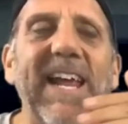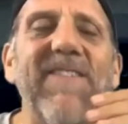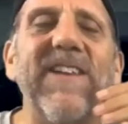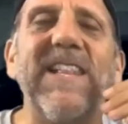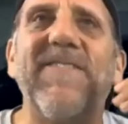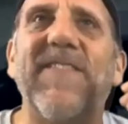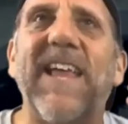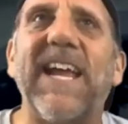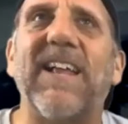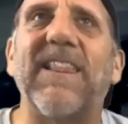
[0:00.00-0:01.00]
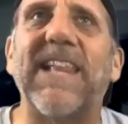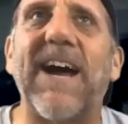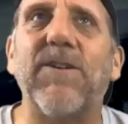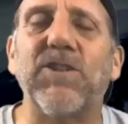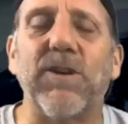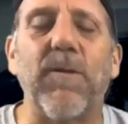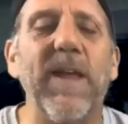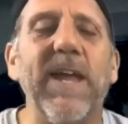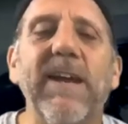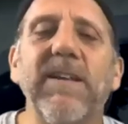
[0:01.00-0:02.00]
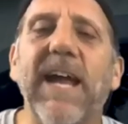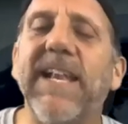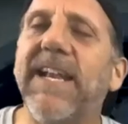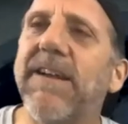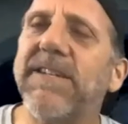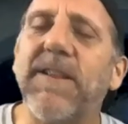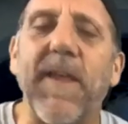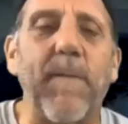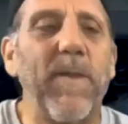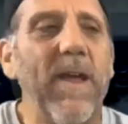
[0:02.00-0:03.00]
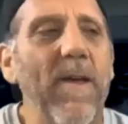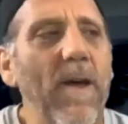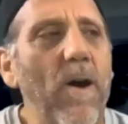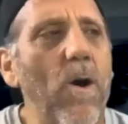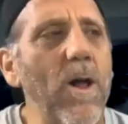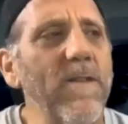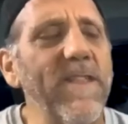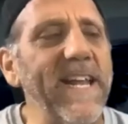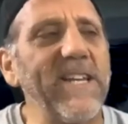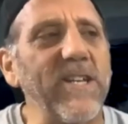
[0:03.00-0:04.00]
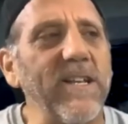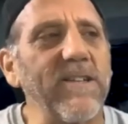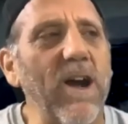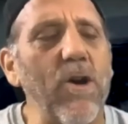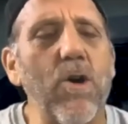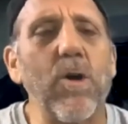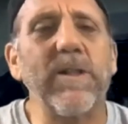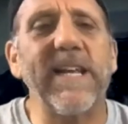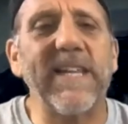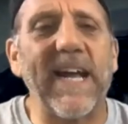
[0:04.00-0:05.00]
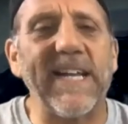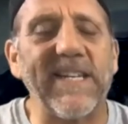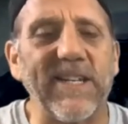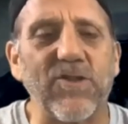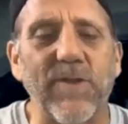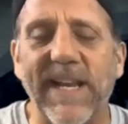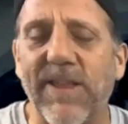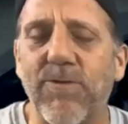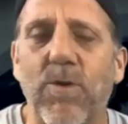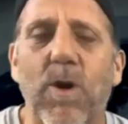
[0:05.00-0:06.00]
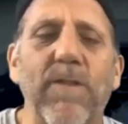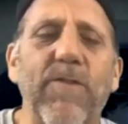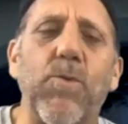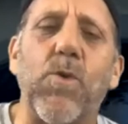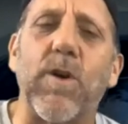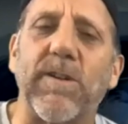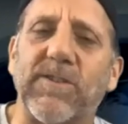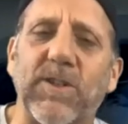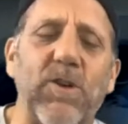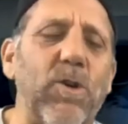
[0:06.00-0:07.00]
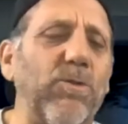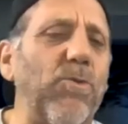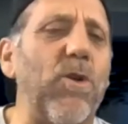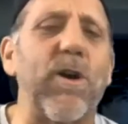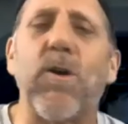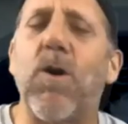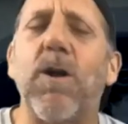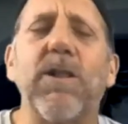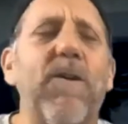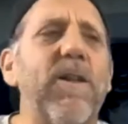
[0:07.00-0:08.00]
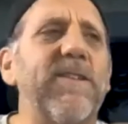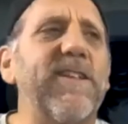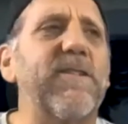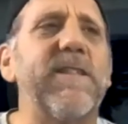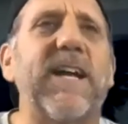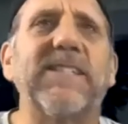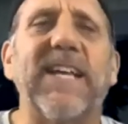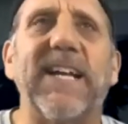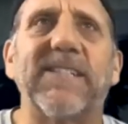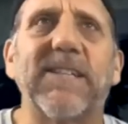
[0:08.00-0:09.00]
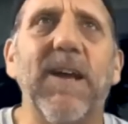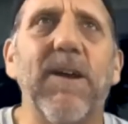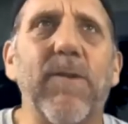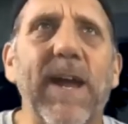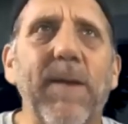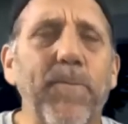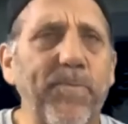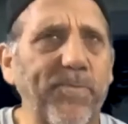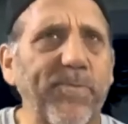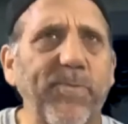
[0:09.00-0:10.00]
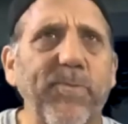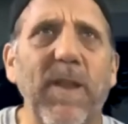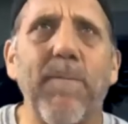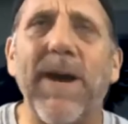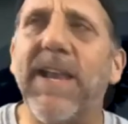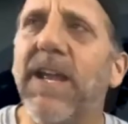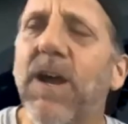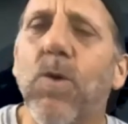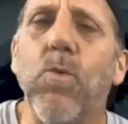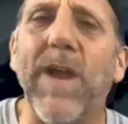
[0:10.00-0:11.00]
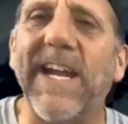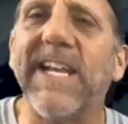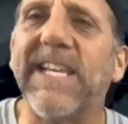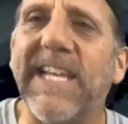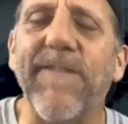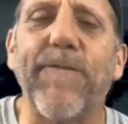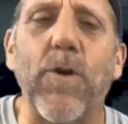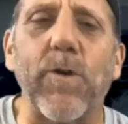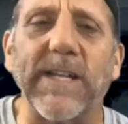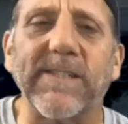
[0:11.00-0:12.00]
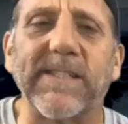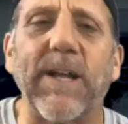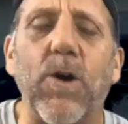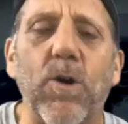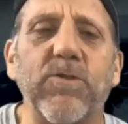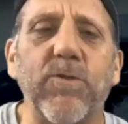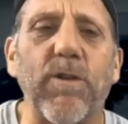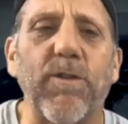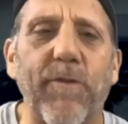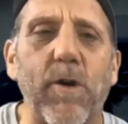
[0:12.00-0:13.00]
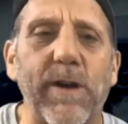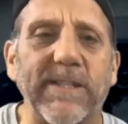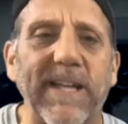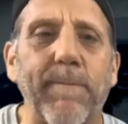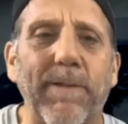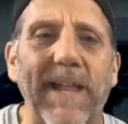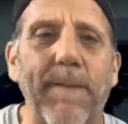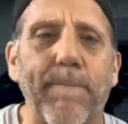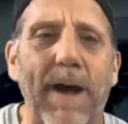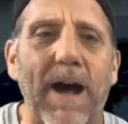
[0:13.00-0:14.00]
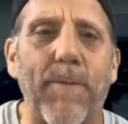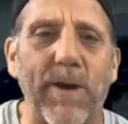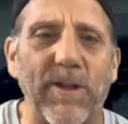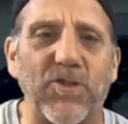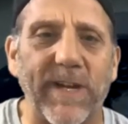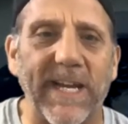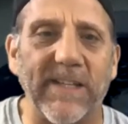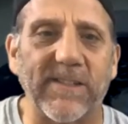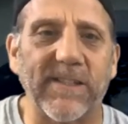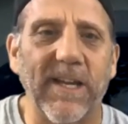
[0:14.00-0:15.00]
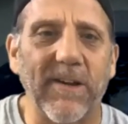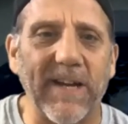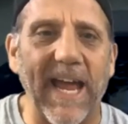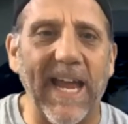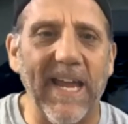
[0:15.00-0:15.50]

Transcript: if they allowed you. And then here's the other thing. All of the nations are holding tight to this treaty through all of the wars, the Cold War, all of this nonsense, right? But we can deforest the old growth forests and plant palm oil trees, okay?